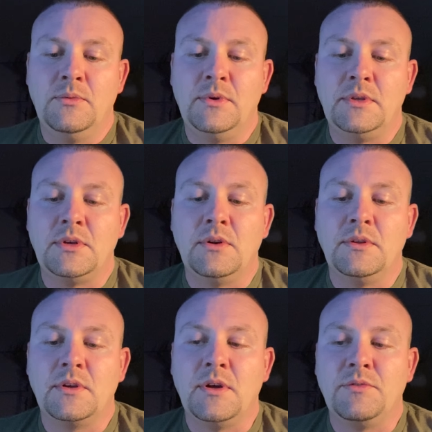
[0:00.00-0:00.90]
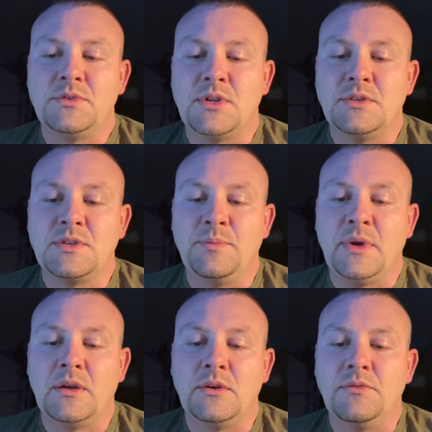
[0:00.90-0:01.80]
when I turn the conversation
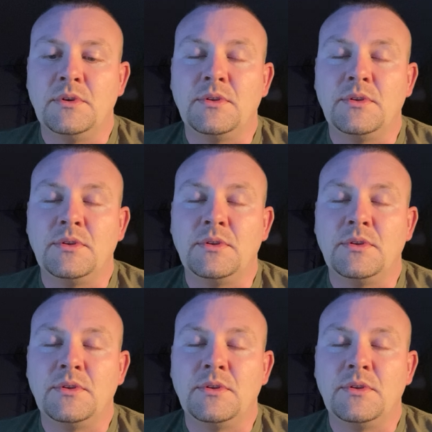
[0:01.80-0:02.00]
back over